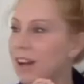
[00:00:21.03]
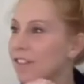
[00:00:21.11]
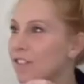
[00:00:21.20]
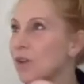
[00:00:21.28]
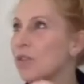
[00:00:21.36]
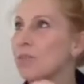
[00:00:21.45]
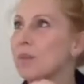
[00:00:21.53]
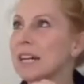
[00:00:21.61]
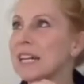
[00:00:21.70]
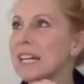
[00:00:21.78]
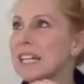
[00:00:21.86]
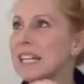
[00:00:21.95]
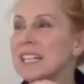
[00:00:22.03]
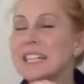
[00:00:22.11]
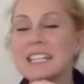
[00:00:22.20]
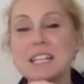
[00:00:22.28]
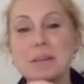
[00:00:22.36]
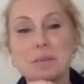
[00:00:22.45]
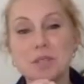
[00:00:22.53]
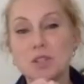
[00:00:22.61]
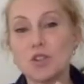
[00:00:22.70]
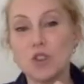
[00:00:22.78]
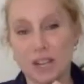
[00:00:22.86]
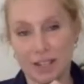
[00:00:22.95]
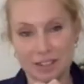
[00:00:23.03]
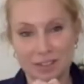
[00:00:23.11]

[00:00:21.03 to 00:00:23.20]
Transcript: a few of my tips and tricks.